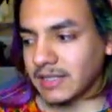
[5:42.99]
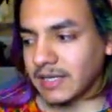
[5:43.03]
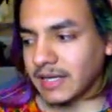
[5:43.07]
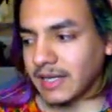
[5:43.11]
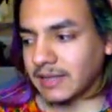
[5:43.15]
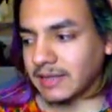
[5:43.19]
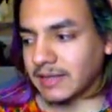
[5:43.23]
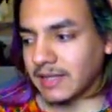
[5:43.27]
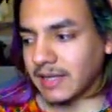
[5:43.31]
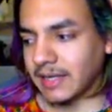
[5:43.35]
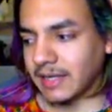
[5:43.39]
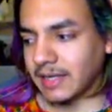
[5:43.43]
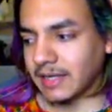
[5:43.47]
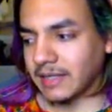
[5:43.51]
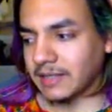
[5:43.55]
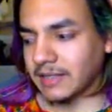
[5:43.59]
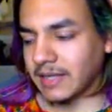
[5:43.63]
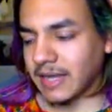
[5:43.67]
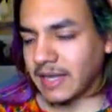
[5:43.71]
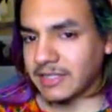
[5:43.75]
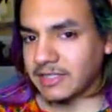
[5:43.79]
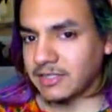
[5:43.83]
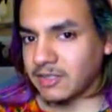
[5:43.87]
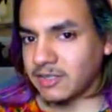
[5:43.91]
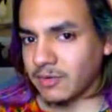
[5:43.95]
and then
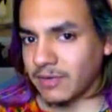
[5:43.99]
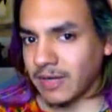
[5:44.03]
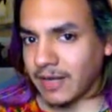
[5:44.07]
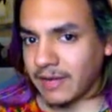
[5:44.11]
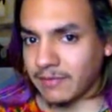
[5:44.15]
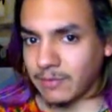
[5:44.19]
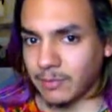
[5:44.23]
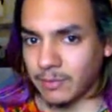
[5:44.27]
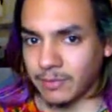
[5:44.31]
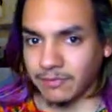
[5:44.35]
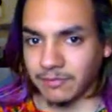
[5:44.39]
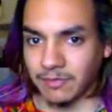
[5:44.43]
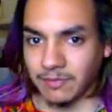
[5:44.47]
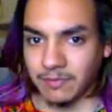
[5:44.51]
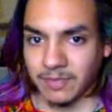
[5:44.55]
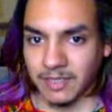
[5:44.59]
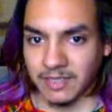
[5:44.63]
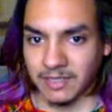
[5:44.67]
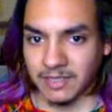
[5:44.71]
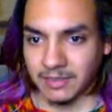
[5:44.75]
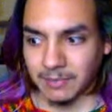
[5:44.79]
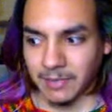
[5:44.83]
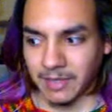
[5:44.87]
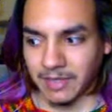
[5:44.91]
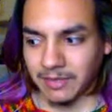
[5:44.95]
I don't have the one from
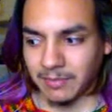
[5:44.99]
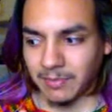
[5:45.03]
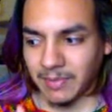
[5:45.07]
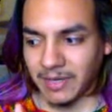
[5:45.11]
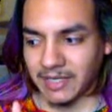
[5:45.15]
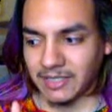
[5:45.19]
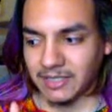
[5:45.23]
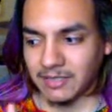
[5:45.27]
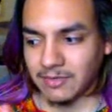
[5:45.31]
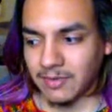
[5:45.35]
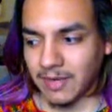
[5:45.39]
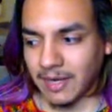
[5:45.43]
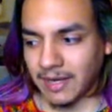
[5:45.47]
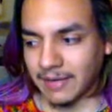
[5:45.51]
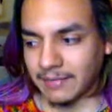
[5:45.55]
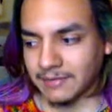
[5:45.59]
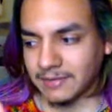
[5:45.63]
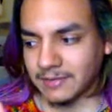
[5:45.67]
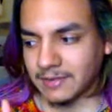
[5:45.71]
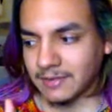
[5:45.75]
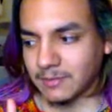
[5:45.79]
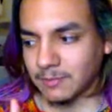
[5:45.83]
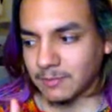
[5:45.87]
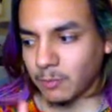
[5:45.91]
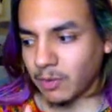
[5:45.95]
this month, but I do have
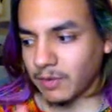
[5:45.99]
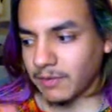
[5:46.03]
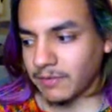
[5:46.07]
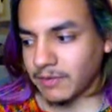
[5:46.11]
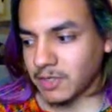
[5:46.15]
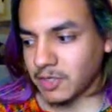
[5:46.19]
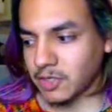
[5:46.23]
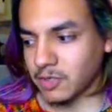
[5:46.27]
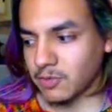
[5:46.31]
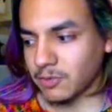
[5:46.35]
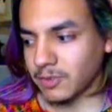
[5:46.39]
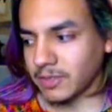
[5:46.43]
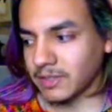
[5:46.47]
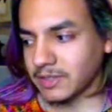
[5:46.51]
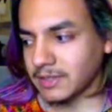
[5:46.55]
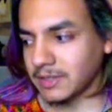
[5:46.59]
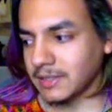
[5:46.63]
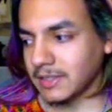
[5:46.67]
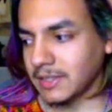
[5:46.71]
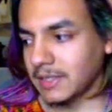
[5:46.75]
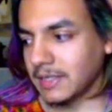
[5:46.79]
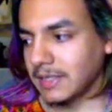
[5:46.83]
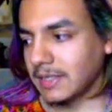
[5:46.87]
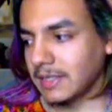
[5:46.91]
one of the new ones.